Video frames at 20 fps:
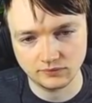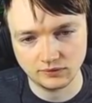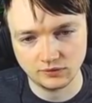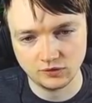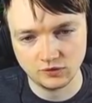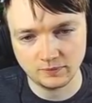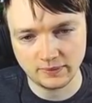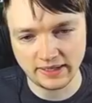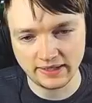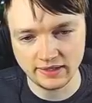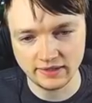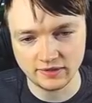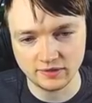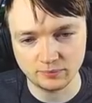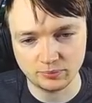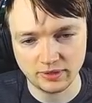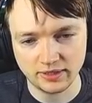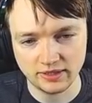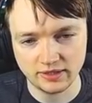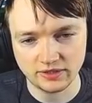Use Madness and
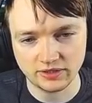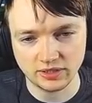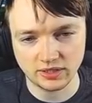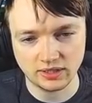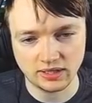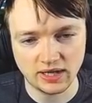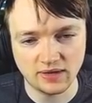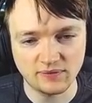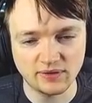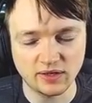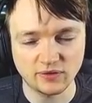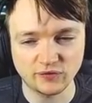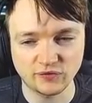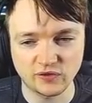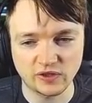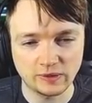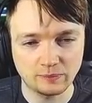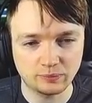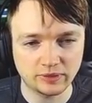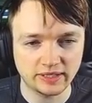Predator. Having a
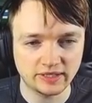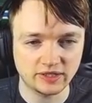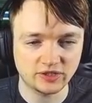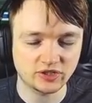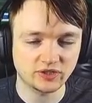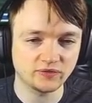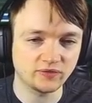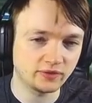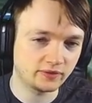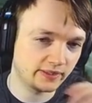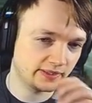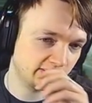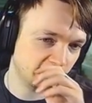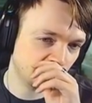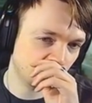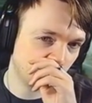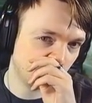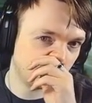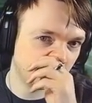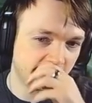free Predator for the rest of
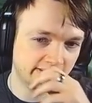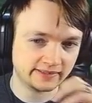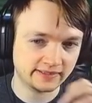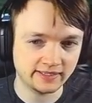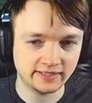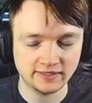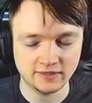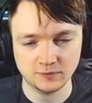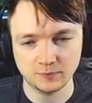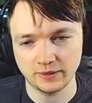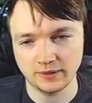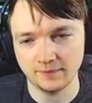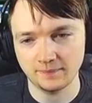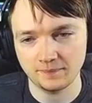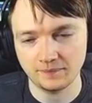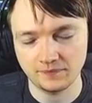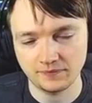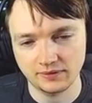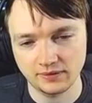the combat's nice, but